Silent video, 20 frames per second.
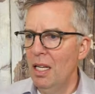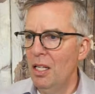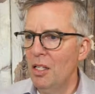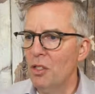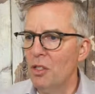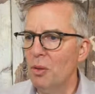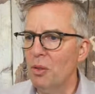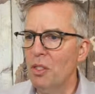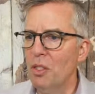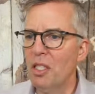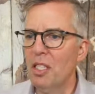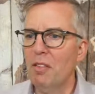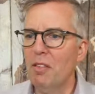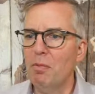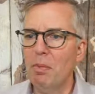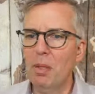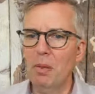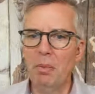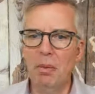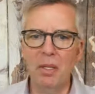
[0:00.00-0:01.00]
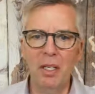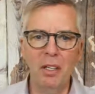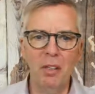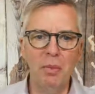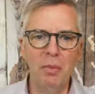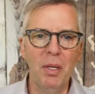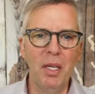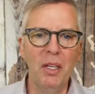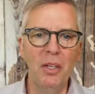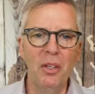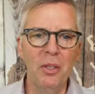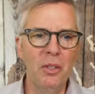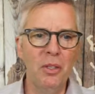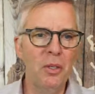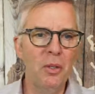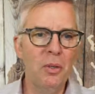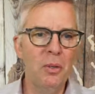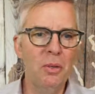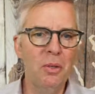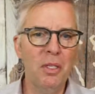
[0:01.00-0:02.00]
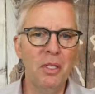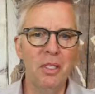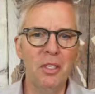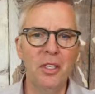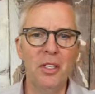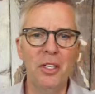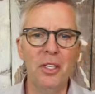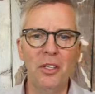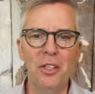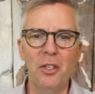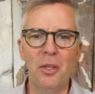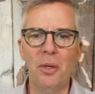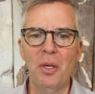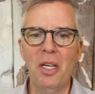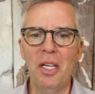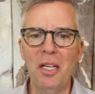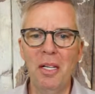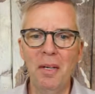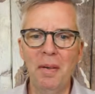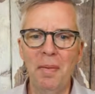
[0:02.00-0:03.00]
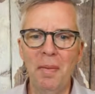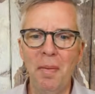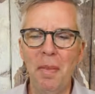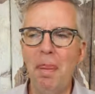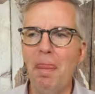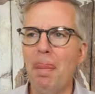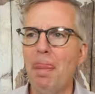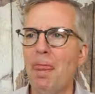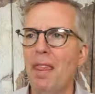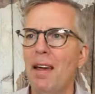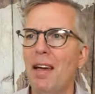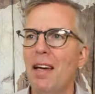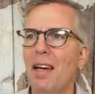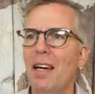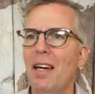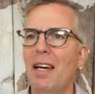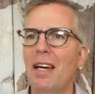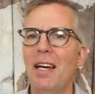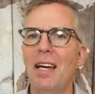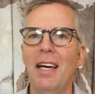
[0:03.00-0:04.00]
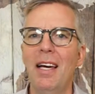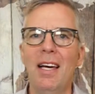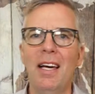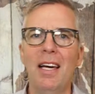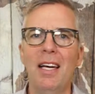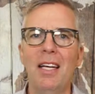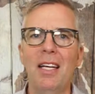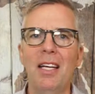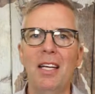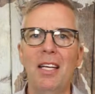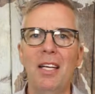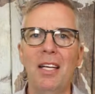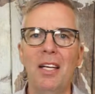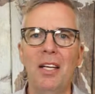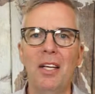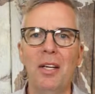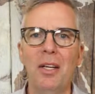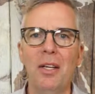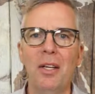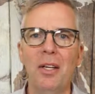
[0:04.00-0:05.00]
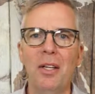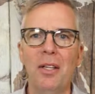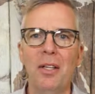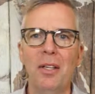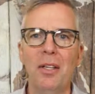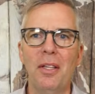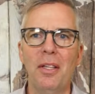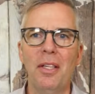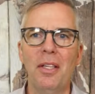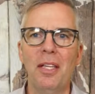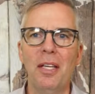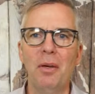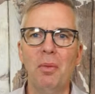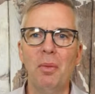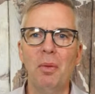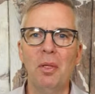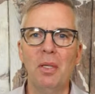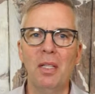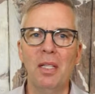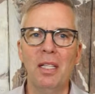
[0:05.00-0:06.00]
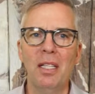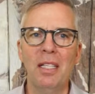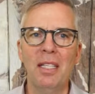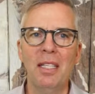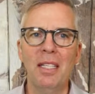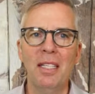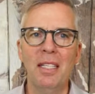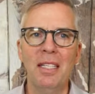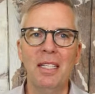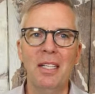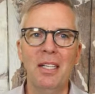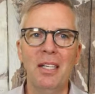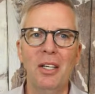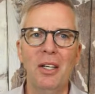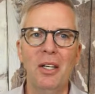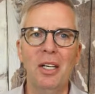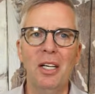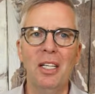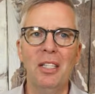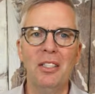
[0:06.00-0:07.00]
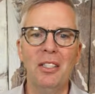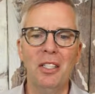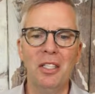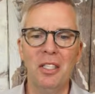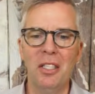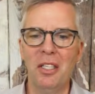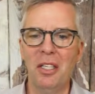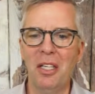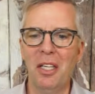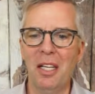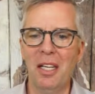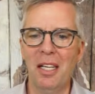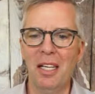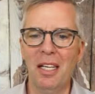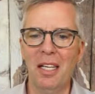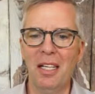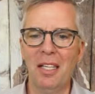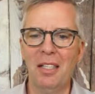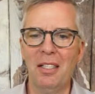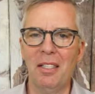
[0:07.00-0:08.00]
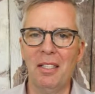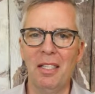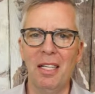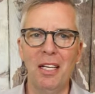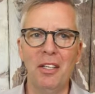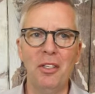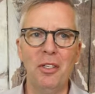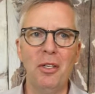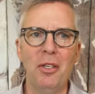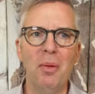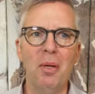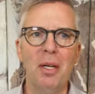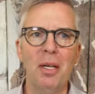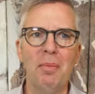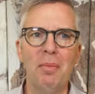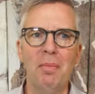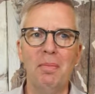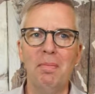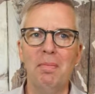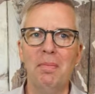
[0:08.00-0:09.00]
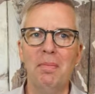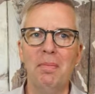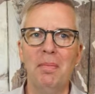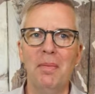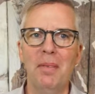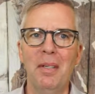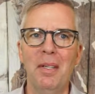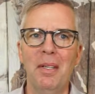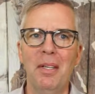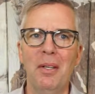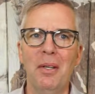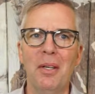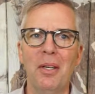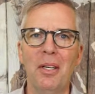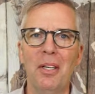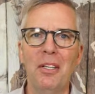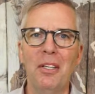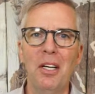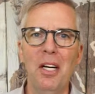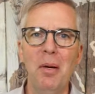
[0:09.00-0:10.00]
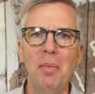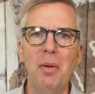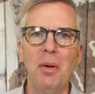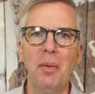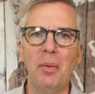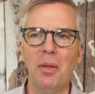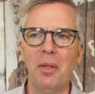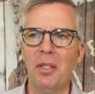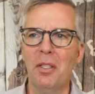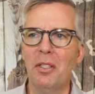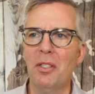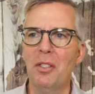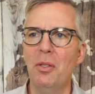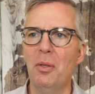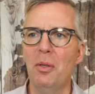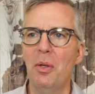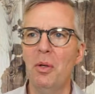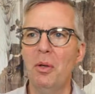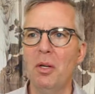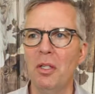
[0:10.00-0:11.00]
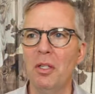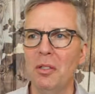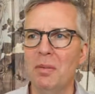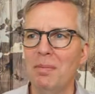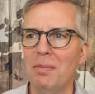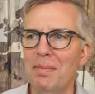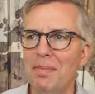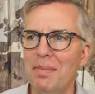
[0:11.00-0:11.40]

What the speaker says: So we'll just give people another minute or two to join, and then I'll just let you know what I'm going to talk about with this new course.